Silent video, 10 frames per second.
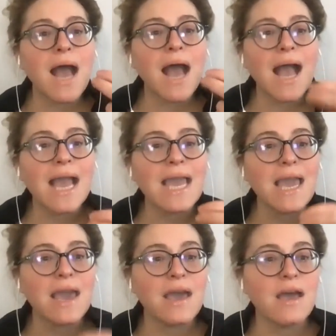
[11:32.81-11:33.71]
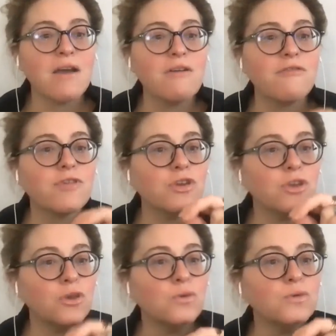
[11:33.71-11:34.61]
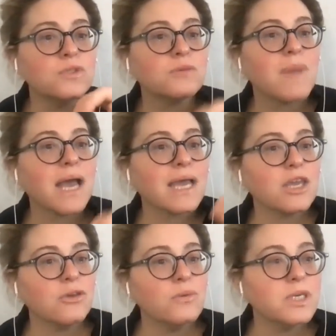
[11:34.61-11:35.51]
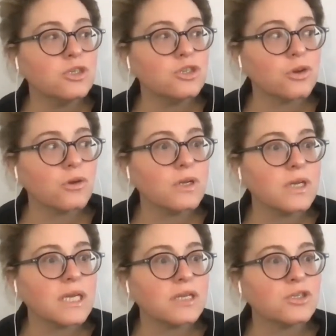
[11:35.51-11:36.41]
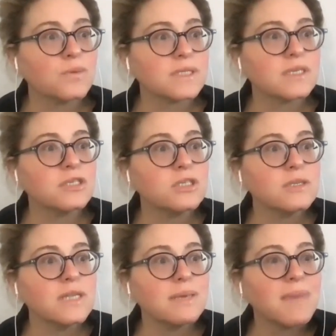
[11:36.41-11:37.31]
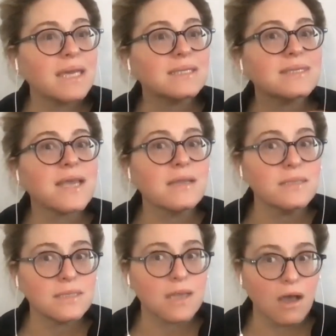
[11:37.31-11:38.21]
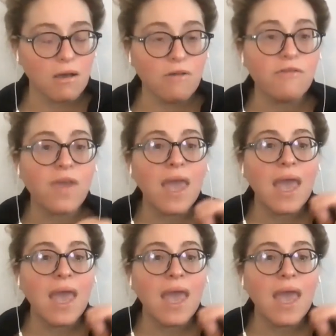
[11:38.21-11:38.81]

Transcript: I have used my human journey to essentially make sense of